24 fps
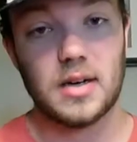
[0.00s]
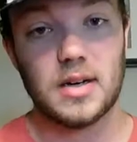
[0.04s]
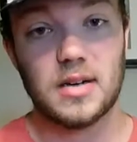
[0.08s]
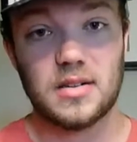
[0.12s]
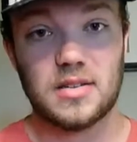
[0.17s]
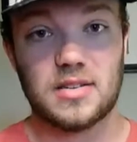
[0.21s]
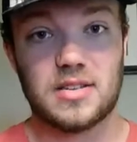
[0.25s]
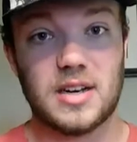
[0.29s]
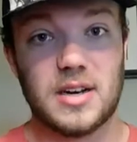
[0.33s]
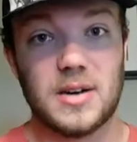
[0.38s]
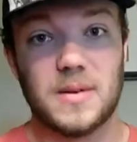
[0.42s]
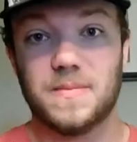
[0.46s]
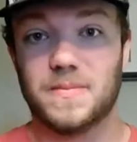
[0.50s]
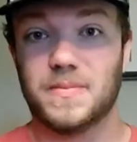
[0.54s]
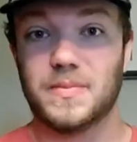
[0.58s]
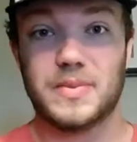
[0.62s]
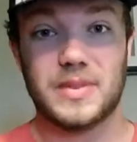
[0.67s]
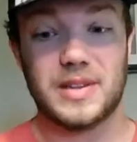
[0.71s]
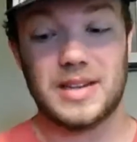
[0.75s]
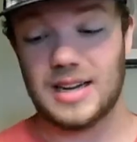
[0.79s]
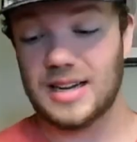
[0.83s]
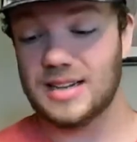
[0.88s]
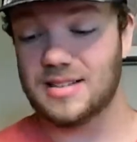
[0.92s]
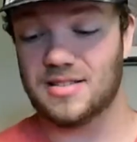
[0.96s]
So
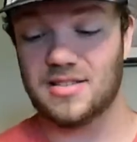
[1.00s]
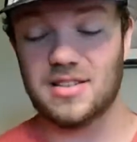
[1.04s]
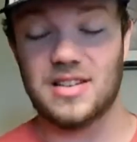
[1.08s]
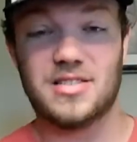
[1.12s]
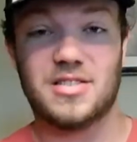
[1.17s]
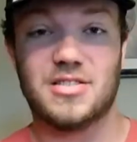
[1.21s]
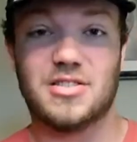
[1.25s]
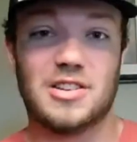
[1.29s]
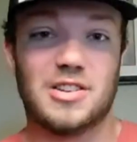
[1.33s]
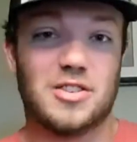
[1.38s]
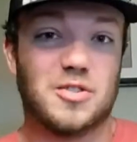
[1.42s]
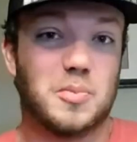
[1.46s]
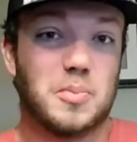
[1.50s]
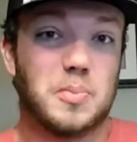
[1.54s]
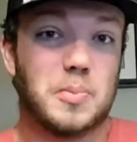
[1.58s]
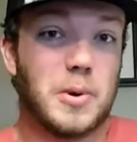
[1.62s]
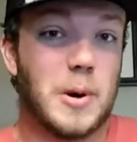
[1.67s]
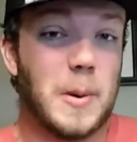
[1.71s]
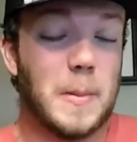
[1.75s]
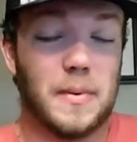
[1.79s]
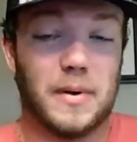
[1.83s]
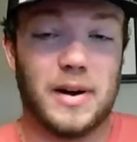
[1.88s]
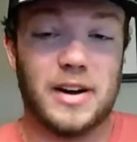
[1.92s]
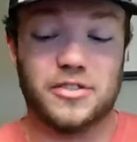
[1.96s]
this is just
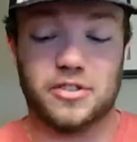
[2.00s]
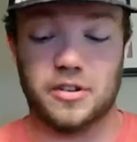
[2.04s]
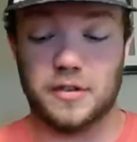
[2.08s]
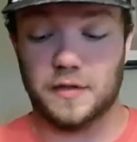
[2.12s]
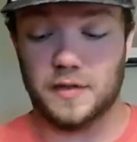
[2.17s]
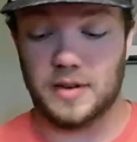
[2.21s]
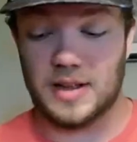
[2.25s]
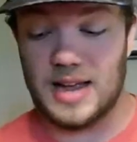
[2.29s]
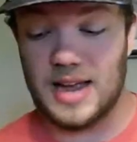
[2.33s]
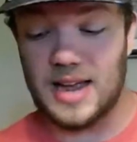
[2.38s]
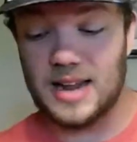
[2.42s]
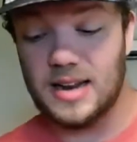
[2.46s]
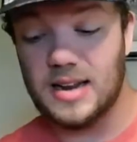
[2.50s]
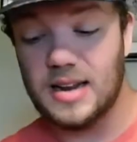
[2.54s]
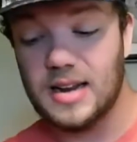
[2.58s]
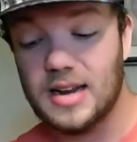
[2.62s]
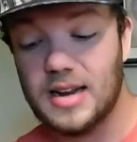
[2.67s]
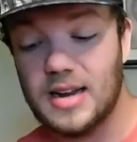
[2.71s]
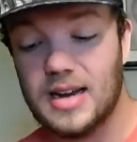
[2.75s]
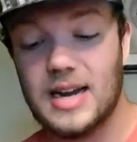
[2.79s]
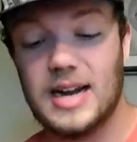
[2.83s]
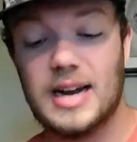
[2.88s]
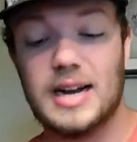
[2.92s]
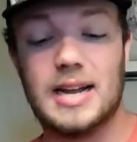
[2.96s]
preparation for that,
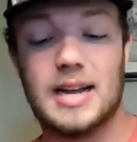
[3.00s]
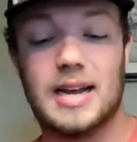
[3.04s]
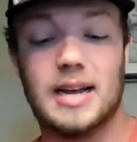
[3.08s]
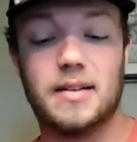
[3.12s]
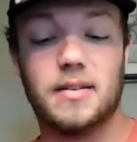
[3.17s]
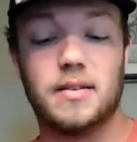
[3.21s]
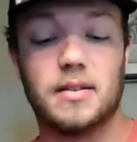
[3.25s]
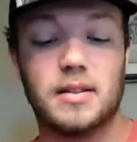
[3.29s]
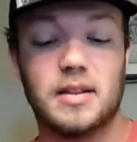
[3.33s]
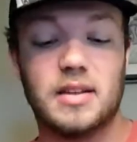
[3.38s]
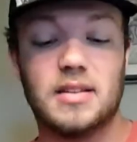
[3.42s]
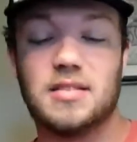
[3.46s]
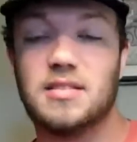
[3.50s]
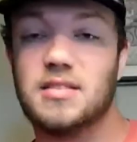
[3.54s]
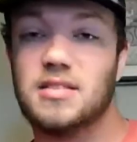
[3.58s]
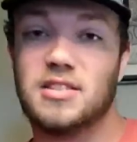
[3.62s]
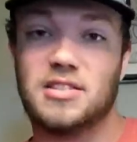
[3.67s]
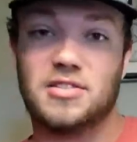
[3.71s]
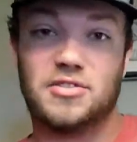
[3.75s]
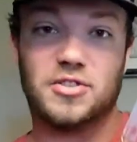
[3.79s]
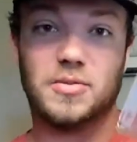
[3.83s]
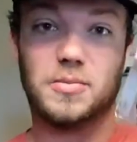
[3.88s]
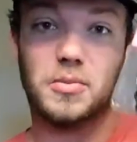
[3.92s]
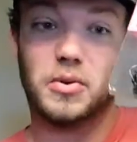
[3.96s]
and this is
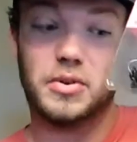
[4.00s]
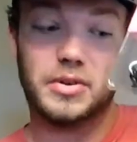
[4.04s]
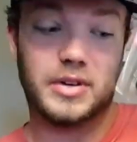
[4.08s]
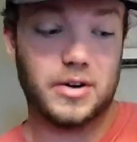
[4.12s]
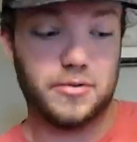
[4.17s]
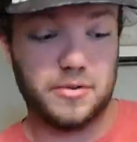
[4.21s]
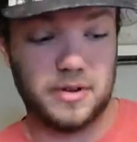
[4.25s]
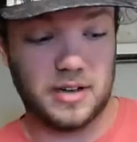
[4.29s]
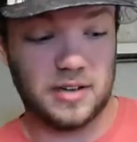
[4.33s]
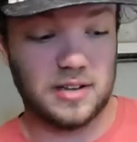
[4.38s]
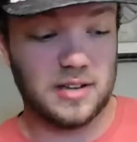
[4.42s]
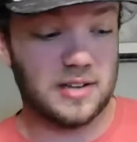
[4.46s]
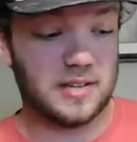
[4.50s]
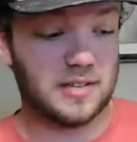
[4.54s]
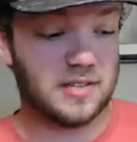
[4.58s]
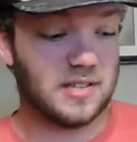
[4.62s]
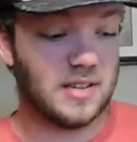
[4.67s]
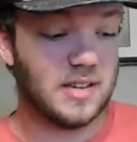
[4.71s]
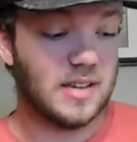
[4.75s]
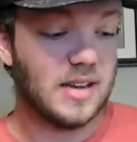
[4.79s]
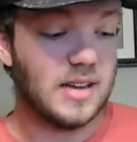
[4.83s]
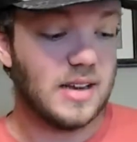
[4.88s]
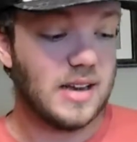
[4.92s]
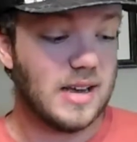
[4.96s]
just some more Ned rig hooks.
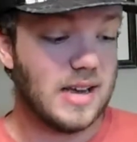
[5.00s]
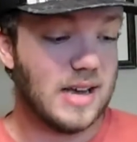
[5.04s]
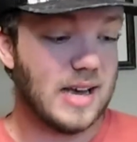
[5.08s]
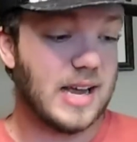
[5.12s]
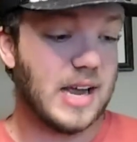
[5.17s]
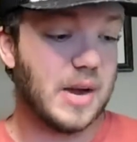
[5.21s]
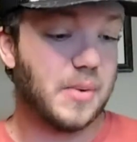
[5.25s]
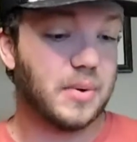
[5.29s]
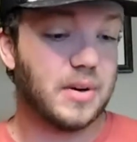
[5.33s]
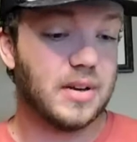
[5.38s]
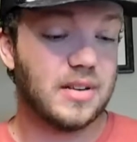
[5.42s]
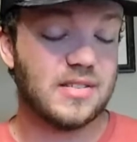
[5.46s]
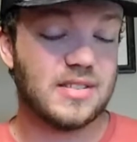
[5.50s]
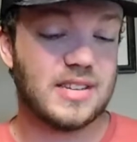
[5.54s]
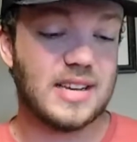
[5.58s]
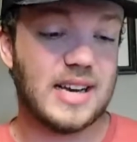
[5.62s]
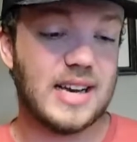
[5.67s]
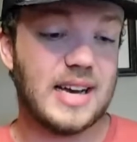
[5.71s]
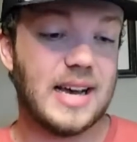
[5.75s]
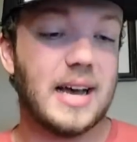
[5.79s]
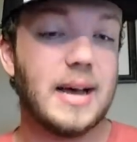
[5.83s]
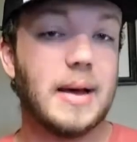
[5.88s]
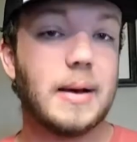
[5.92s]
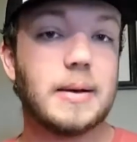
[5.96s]
I was
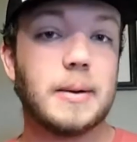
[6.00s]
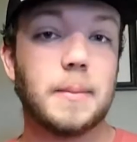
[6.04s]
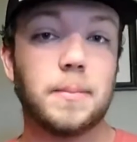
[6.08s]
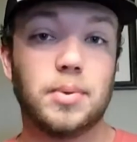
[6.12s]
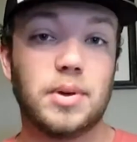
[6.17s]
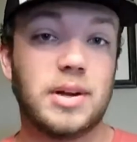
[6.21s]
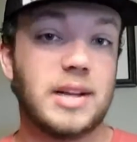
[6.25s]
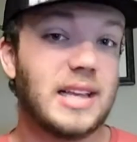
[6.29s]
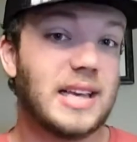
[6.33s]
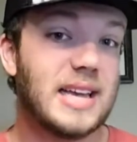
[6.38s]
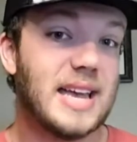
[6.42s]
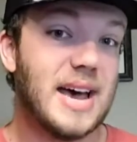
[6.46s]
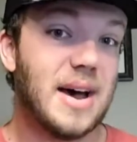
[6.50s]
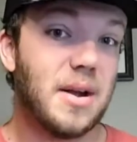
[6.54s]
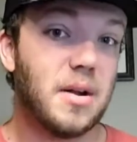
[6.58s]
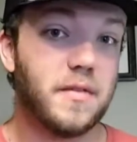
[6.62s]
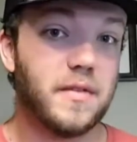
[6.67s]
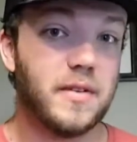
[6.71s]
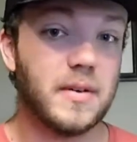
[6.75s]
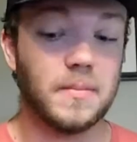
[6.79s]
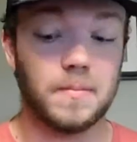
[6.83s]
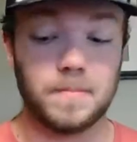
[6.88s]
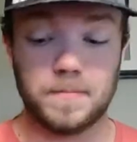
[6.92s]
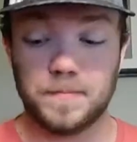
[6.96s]
completely out of
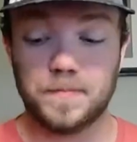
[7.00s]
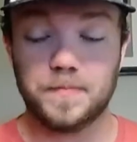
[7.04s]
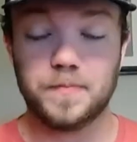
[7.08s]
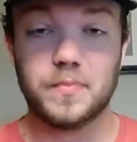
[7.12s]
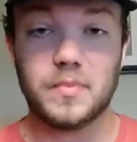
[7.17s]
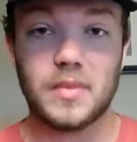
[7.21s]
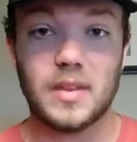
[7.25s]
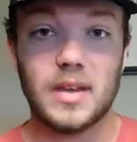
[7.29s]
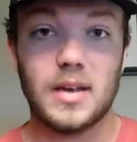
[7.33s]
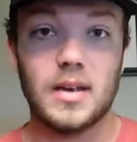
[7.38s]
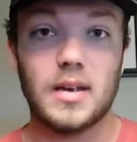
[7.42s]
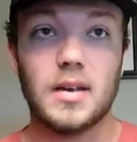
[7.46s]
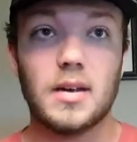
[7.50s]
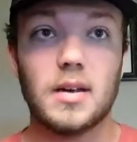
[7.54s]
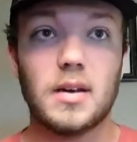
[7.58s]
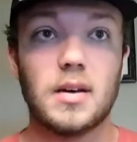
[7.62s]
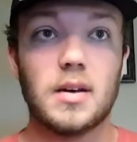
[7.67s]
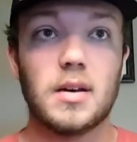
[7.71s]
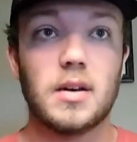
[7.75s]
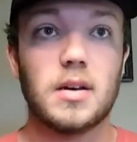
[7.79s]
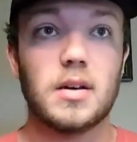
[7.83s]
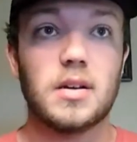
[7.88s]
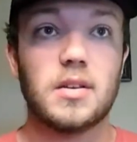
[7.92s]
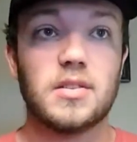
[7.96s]
them,
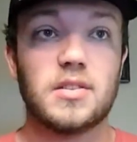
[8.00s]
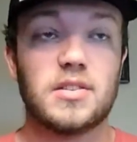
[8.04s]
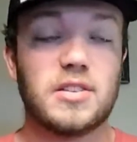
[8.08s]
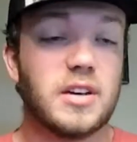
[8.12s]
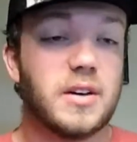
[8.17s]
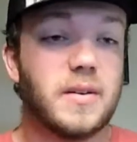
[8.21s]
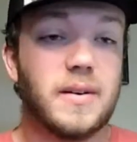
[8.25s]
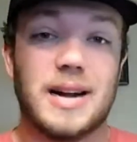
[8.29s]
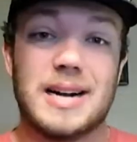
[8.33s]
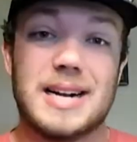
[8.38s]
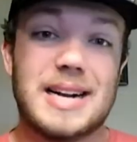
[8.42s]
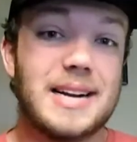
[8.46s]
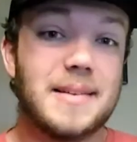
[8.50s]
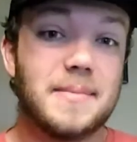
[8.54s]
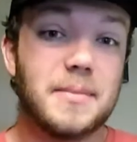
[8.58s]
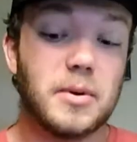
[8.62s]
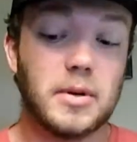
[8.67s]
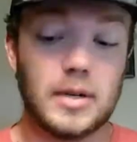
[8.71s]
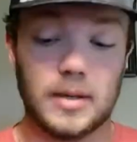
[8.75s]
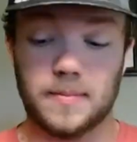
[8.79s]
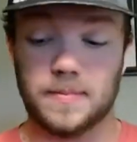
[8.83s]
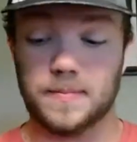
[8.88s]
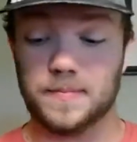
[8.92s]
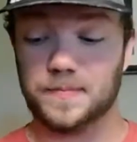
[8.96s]
so I need
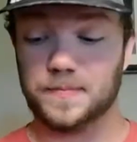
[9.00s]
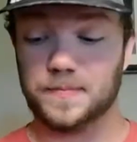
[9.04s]
more.